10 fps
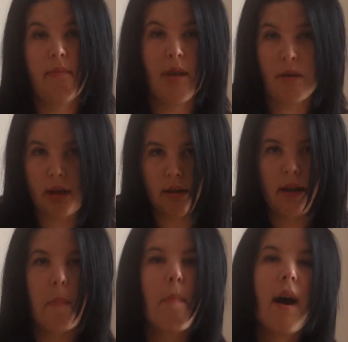you can
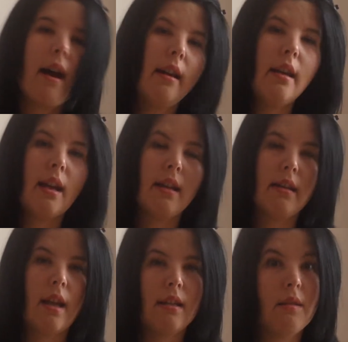combine
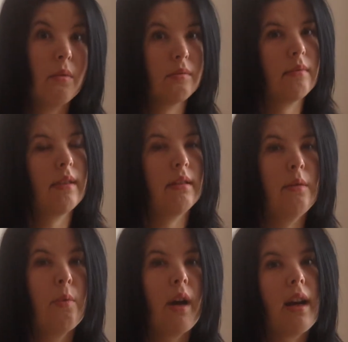and
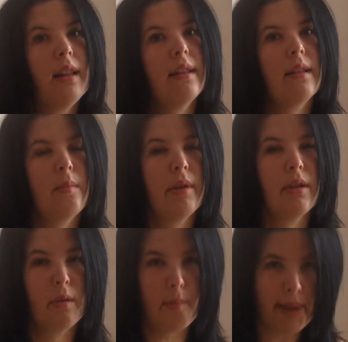work a little
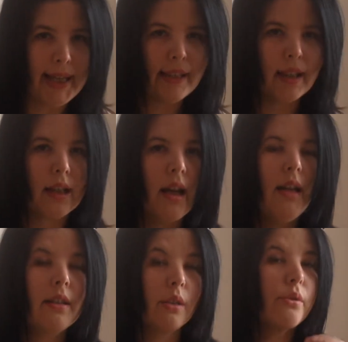bit on planning.
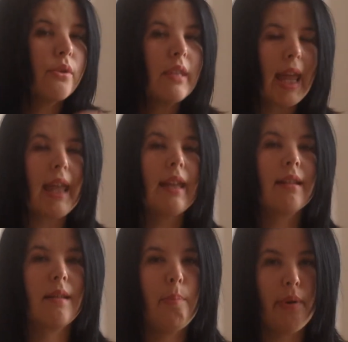So today
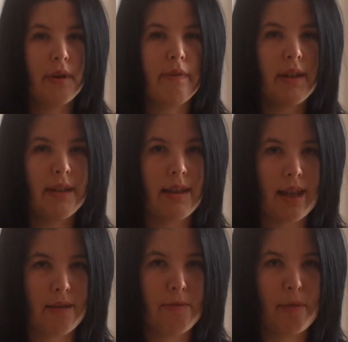is a perfect
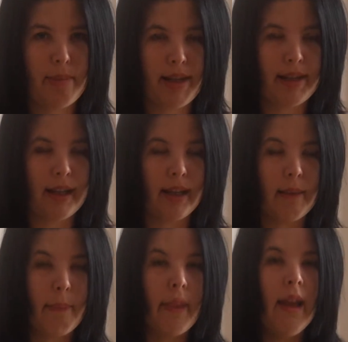day for planning.
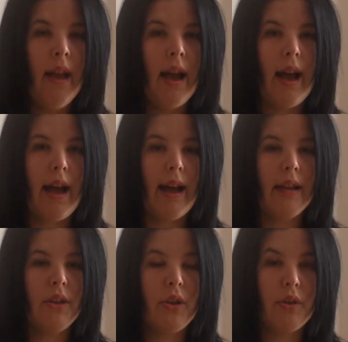
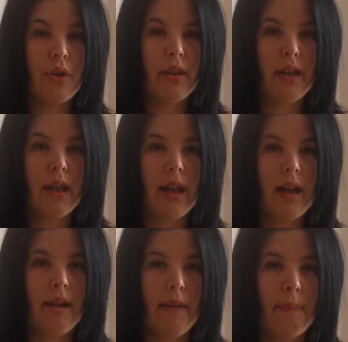And usually
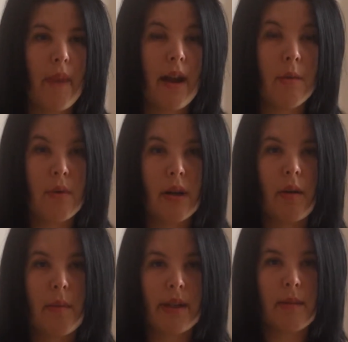I work
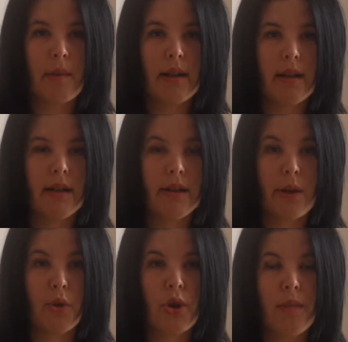with my
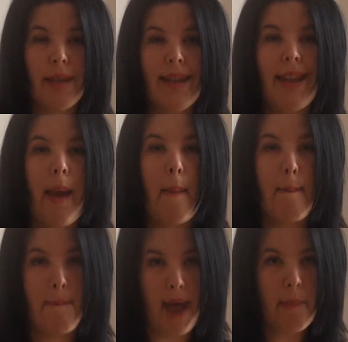social media
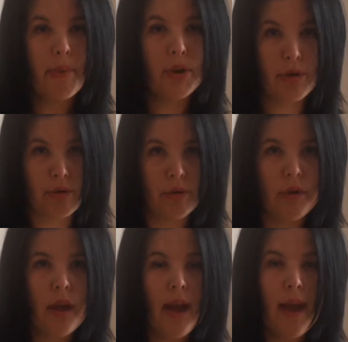map tool